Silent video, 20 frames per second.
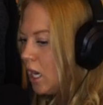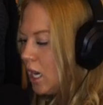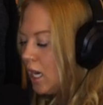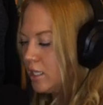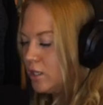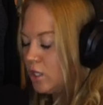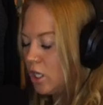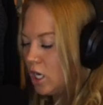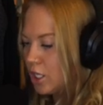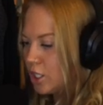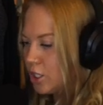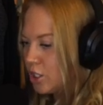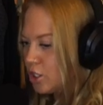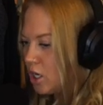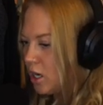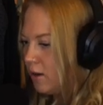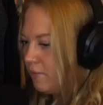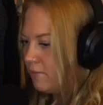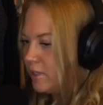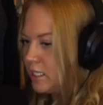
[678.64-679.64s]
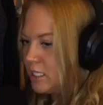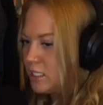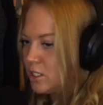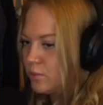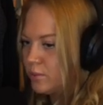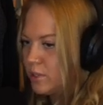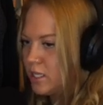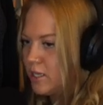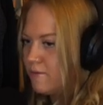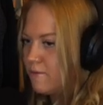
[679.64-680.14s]
Unlock your
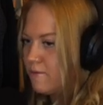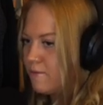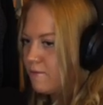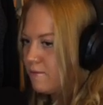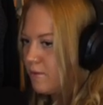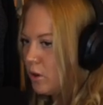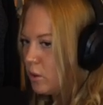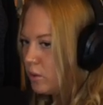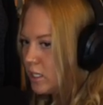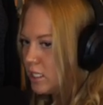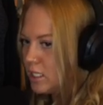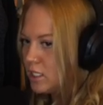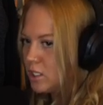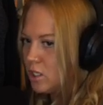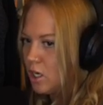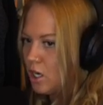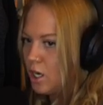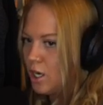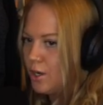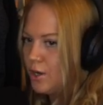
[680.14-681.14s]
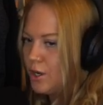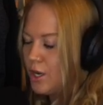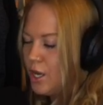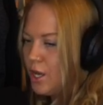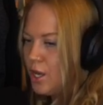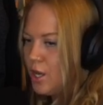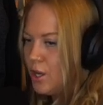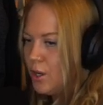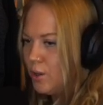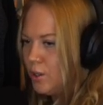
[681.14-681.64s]
confidence, really focus on
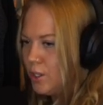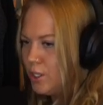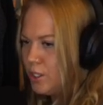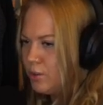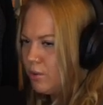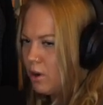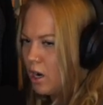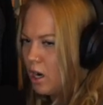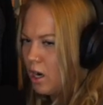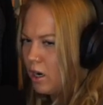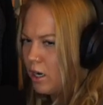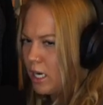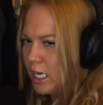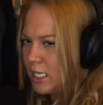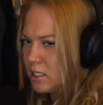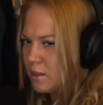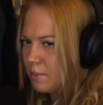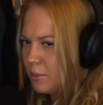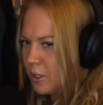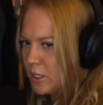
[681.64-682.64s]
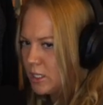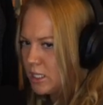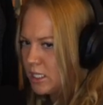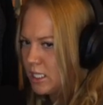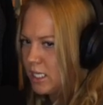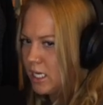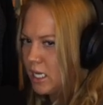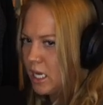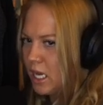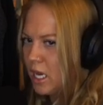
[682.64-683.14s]
who you are as a
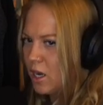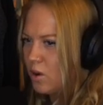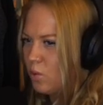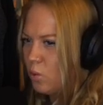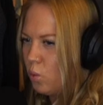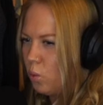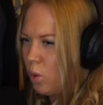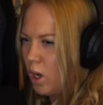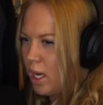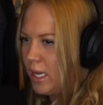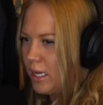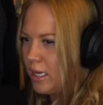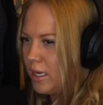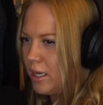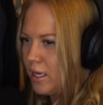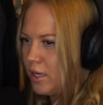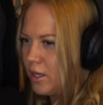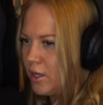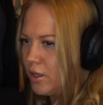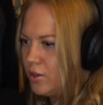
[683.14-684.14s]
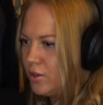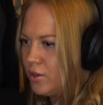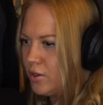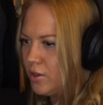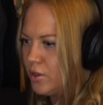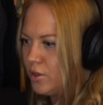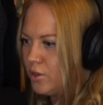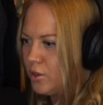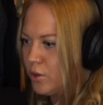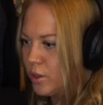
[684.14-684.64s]
person and what
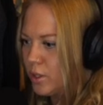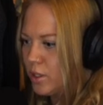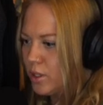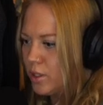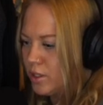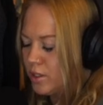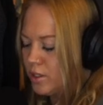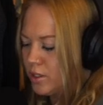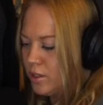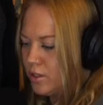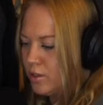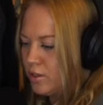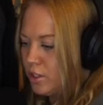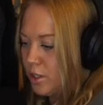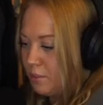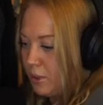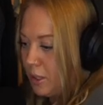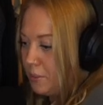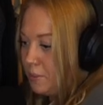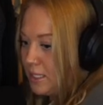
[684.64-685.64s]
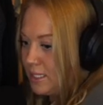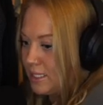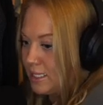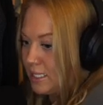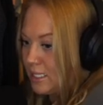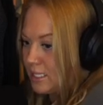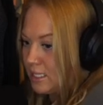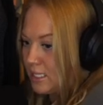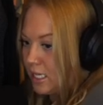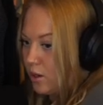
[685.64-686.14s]
your purpose
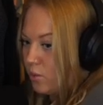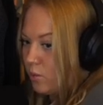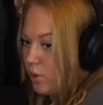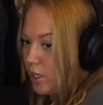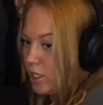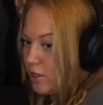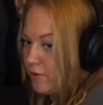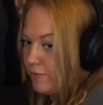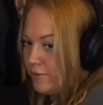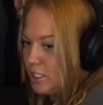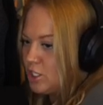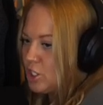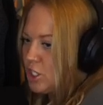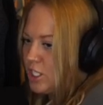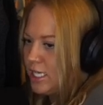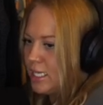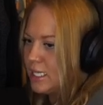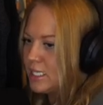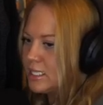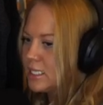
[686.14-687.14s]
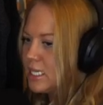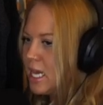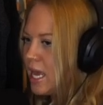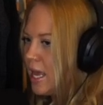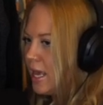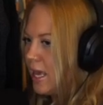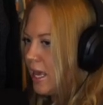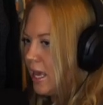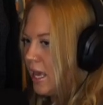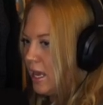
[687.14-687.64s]
is, like what your vision is.
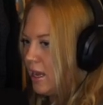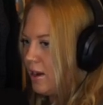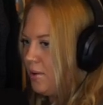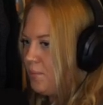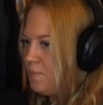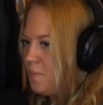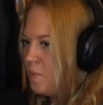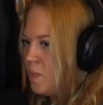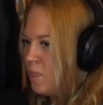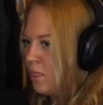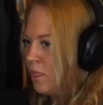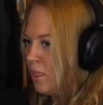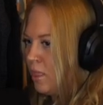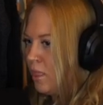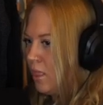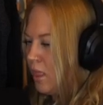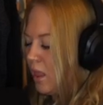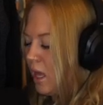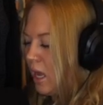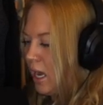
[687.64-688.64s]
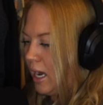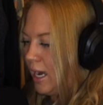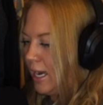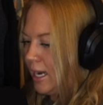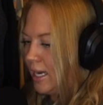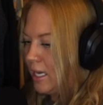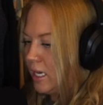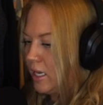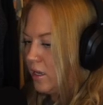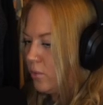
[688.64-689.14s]
And
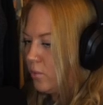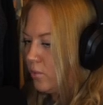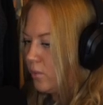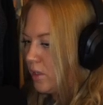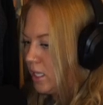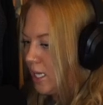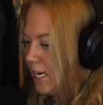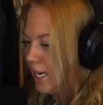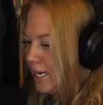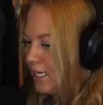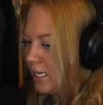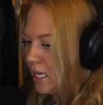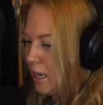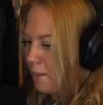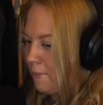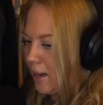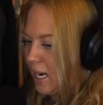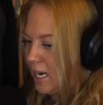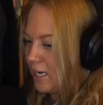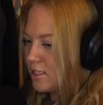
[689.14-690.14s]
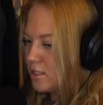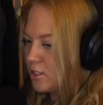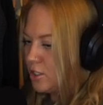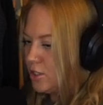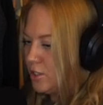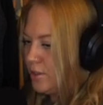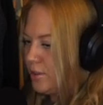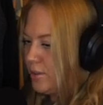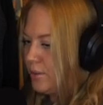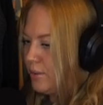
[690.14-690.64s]
I really had to get back
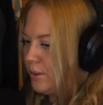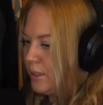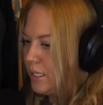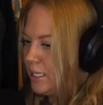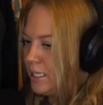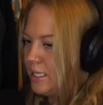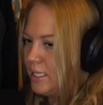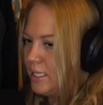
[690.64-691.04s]
to,